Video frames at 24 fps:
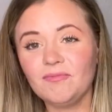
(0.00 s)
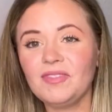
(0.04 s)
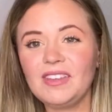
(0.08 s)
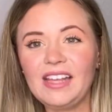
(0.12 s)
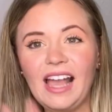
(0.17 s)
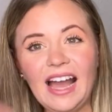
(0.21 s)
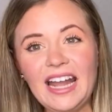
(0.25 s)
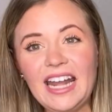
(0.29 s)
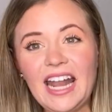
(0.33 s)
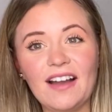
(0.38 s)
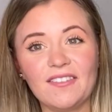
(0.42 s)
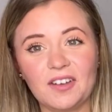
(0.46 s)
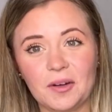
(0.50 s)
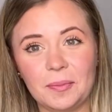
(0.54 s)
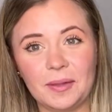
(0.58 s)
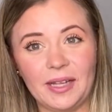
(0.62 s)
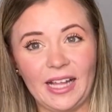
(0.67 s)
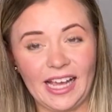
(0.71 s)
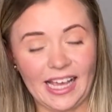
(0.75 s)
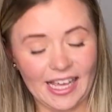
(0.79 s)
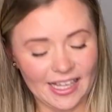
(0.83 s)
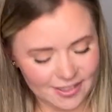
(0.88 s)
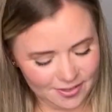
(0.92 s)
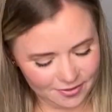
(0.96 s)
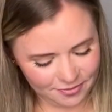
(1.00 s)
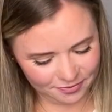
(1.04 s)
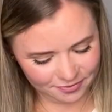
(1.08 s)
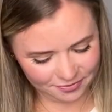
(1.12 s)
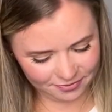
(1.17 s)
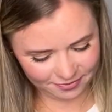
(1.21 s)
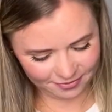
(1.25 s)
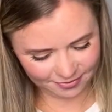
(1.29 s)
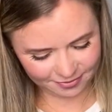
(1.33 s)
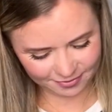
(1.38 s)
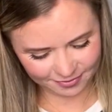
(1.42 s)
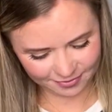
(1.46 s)
I never play it.
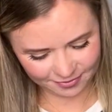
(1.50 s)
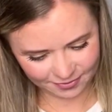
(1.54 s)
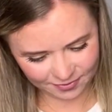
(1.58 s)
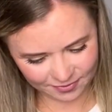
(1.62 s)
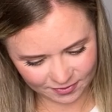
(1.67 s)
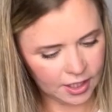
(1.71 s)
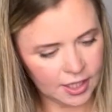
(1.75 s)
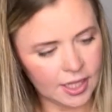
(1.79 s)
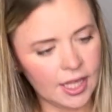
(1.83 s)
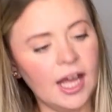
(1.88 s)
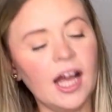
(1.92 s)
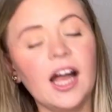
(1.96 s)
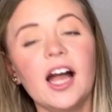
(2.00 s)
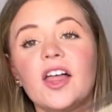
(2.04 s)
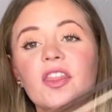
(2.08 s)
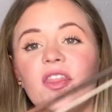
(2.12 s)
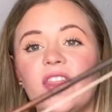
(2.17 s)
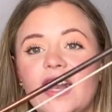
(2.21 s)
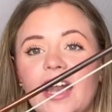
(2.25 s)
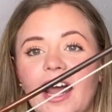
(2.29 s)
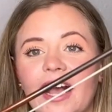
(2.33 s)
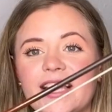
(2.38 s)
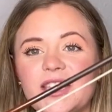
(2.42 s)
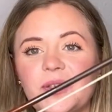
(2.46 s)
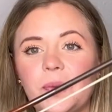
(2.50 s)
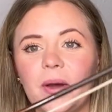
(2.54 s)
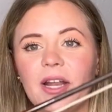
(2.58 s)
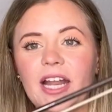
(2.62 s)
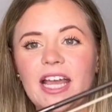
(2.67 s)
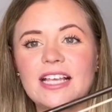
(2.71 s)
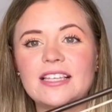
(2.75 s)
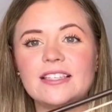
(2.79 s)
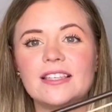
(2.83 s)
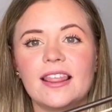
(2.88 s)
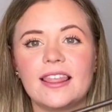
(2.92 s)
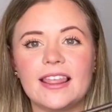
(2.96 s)
The next one
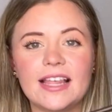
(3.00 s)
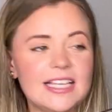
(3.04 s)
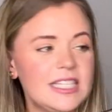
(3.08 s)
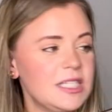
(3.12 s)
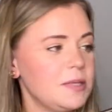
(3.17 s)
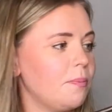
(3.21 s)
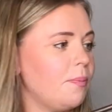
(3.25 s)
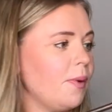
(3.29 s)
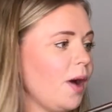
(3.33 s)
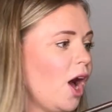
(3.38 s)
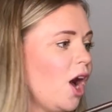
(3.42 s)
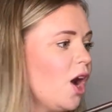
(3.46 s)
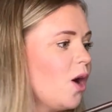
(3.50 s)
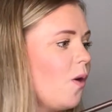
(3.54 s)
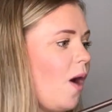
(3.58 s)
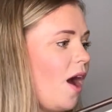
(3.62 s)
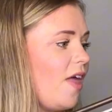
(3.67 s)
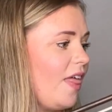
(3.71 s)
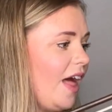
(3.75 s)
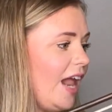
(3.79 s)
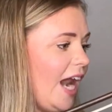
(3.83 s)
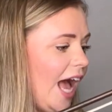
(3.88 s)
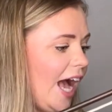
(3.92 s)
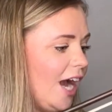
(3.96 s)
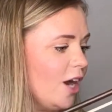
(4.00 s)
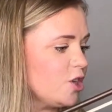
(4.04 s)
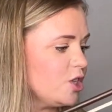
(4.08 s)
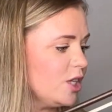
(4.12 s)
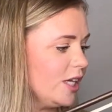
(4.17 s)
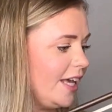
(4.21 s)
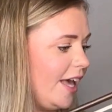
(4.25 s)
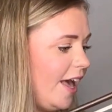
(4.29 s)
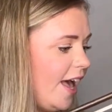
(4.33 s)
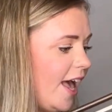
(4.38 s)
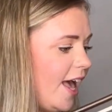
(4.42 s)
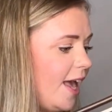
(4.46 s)
is this bow that actually
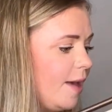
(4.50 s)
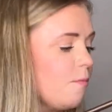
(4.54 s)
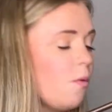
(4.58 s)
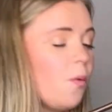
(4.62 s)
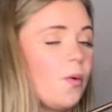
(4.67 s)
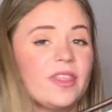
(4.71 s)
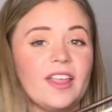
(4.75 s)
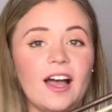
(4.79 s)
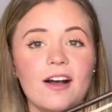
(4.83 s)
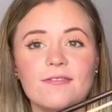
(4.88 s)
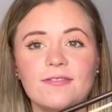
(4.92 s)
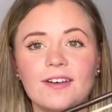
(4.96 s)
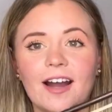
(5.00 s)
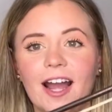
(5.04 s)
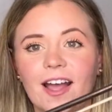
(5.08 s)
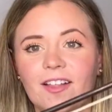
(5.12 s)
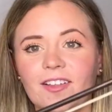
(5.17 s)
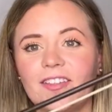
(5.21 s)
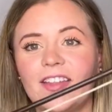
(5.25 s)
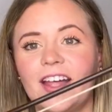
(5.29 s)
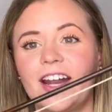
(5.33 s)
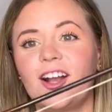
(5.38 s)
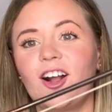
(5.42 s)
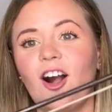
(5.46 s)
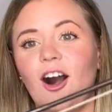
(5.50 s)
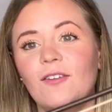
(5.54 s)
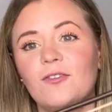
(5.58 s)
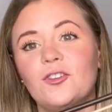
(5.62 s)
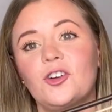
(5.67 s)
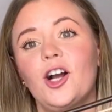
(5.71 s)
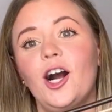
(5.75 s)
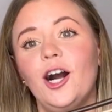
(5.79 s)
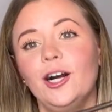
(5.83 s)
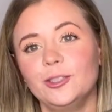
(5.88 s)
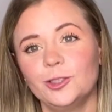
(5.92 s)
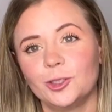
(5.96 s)
came with that violin that I got for
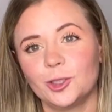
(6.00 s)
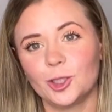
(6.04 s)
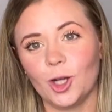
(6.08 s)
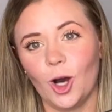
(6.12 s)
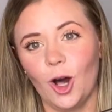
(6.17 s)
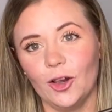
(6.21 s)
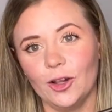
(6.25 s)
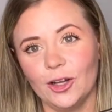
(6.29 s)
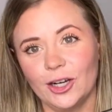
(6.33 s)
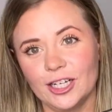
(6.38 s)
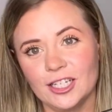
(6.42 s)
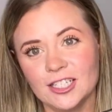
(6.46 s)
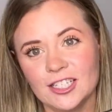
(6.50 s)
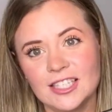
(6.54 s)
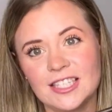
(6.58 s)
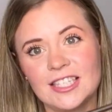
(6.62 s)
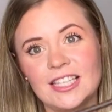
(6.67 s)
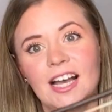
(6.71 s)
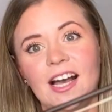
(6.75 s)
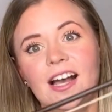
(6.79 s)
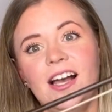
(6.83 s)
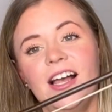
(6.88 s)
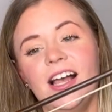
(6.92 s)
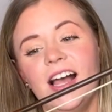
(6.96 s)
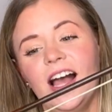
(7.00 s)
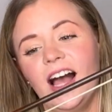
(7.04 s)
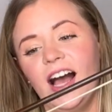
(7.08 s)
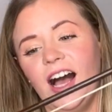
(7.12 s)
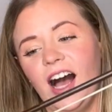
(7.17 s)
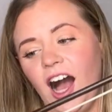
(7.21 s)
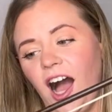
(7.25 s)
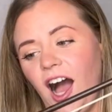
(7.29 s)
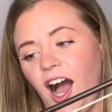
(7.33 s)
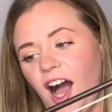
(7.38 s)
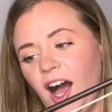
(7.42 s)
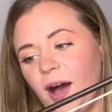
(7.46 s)
$100
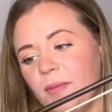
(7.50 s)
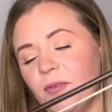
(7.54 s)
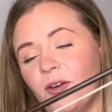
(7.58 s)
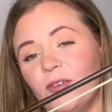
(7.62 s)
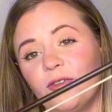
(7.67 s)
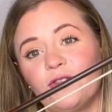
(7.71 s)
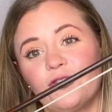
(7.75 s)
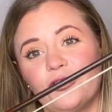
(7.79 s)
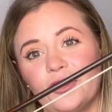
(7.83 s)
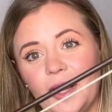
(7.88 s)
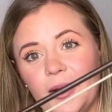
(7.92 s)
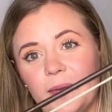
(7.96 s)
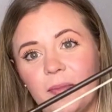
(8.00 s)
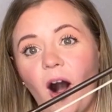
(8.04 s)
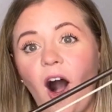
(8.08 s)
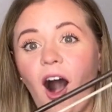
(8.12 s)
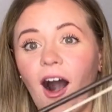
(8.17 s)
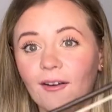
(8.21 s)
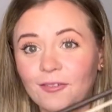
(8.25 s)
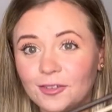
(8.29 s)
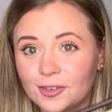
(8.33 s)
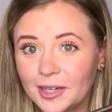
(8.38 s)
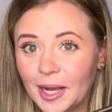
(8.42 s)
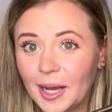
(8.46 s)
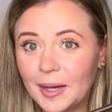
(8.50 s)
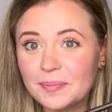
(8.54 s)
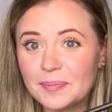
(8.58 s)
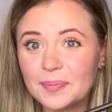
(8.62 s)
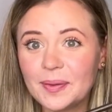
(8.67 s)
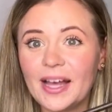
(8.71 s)
from OfferUp.